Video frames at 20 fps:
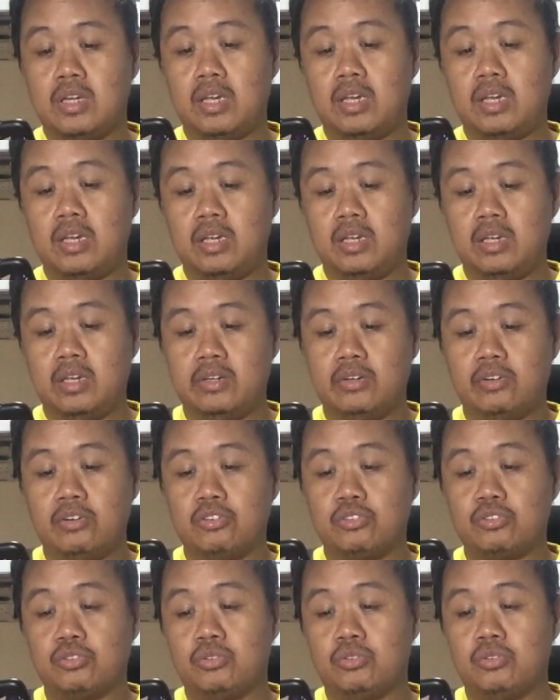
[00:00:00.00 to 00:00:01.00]
and
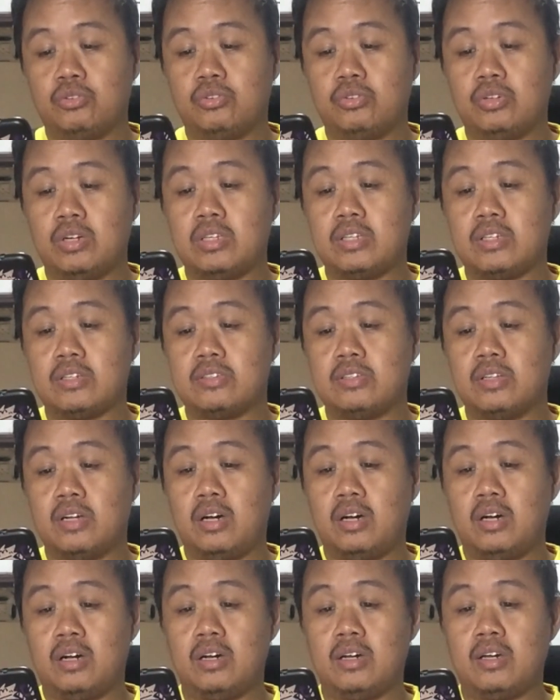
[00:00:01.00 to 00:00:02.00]
also that is
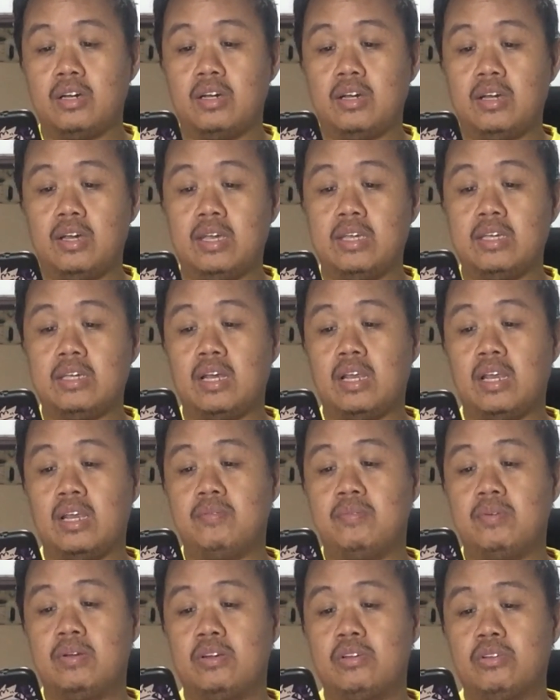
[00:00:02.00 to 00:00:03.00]
the
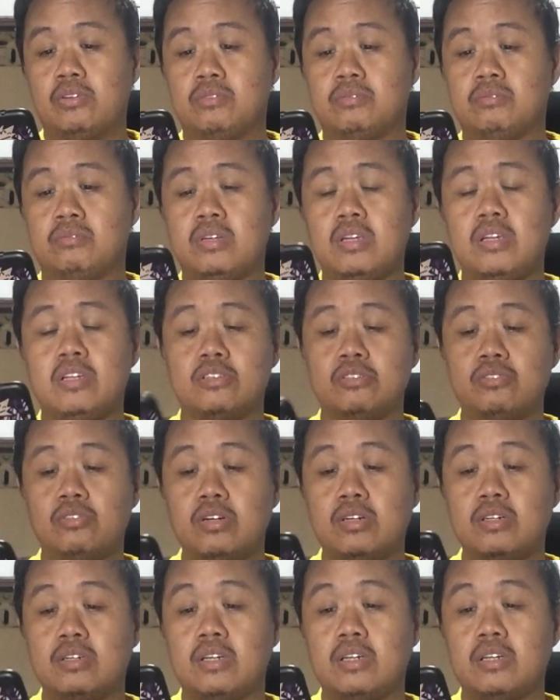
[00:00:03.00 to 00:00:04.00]
A11. That's the
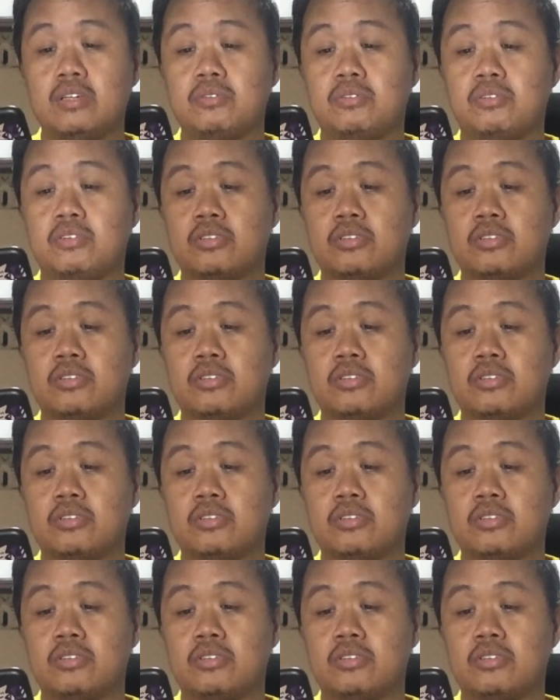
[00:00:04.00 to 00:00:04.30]
one that you